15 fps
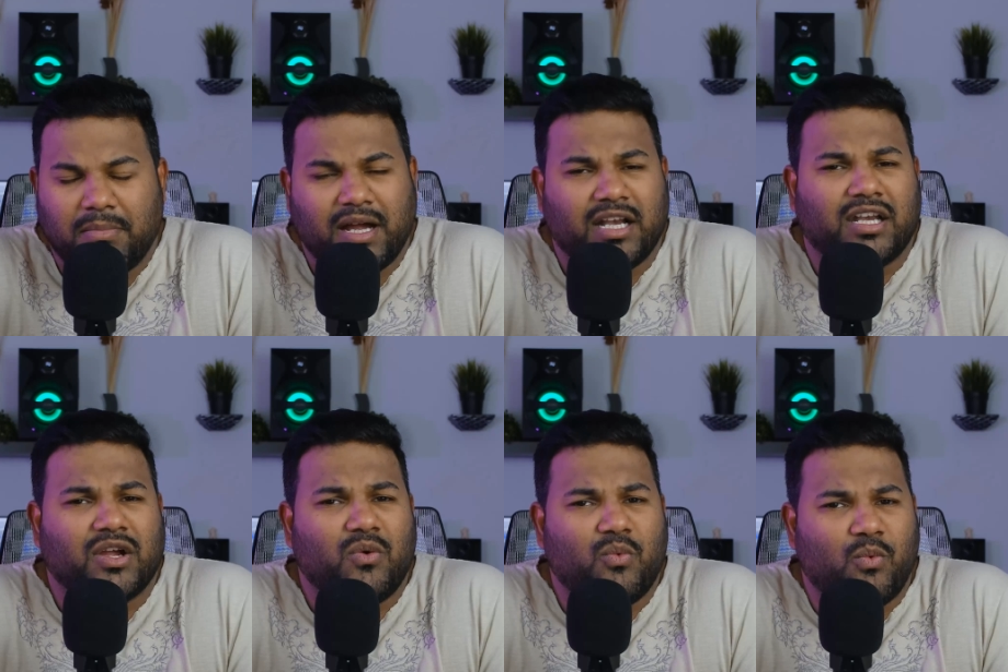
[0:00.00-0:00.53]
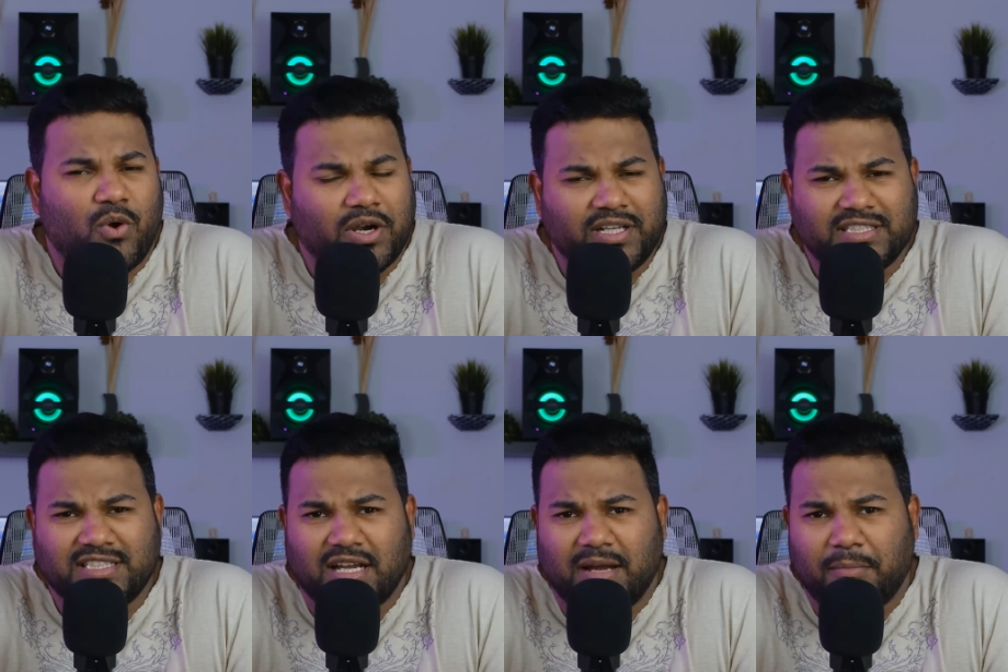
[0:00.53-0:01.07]
But what
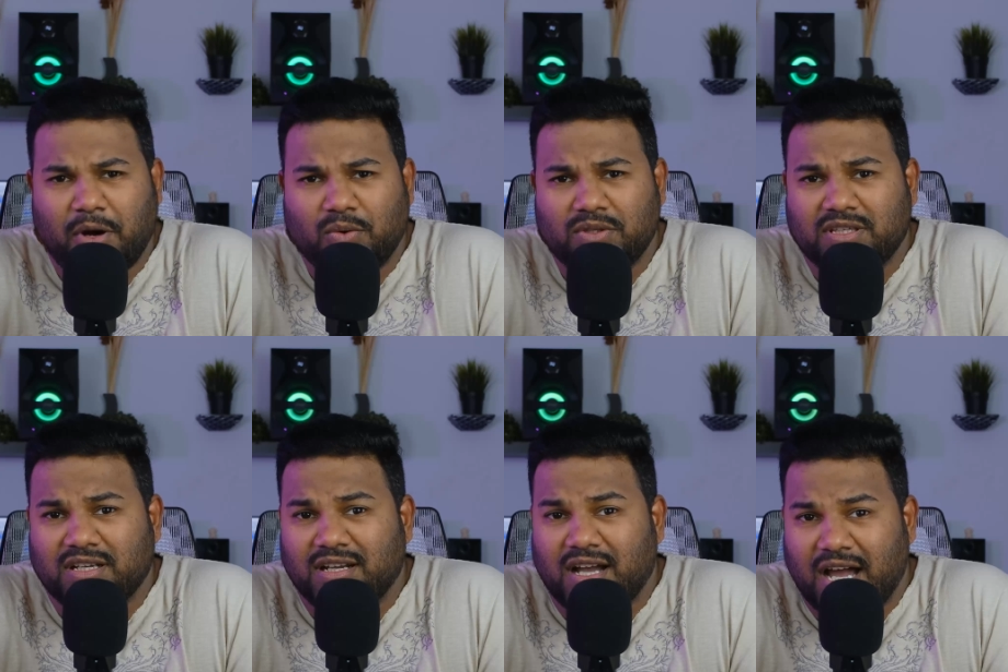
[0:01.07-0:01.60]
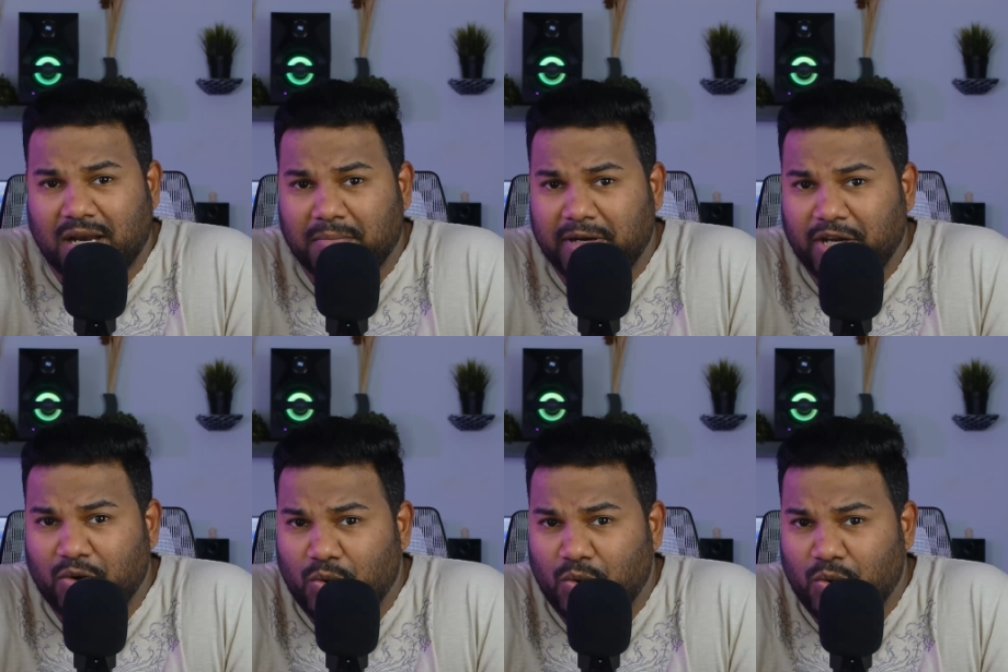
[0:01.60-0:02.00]
is about the Harmony